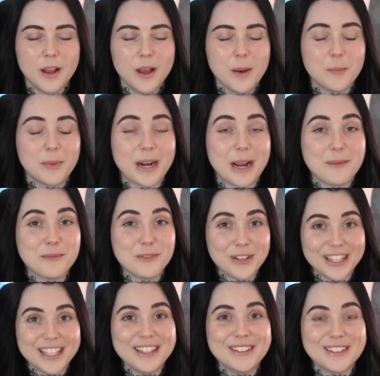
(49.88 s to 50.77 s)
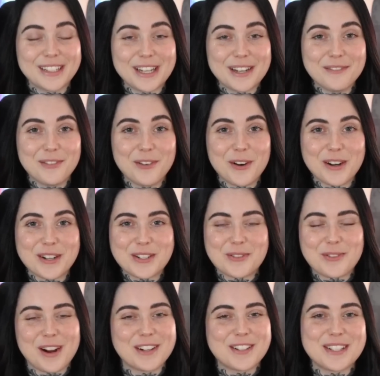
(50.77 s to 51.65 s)
I'm really looking forward to
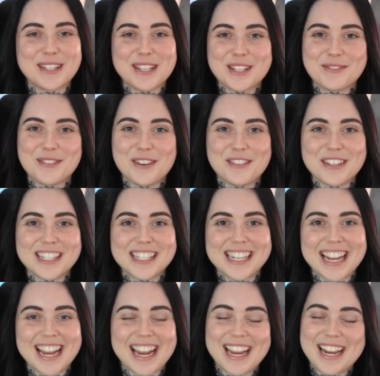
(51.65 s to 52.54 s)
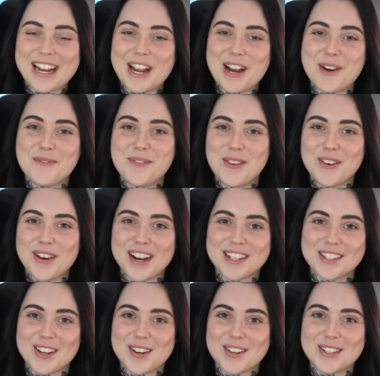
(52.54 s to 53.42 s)
watching this movie today, and I hope you guys
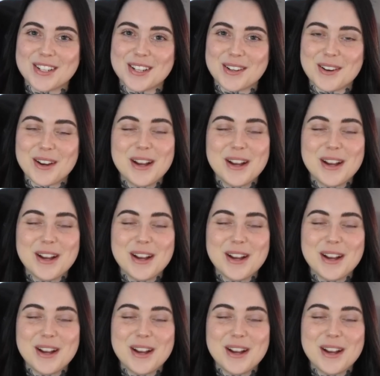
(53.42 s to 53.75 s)
are too.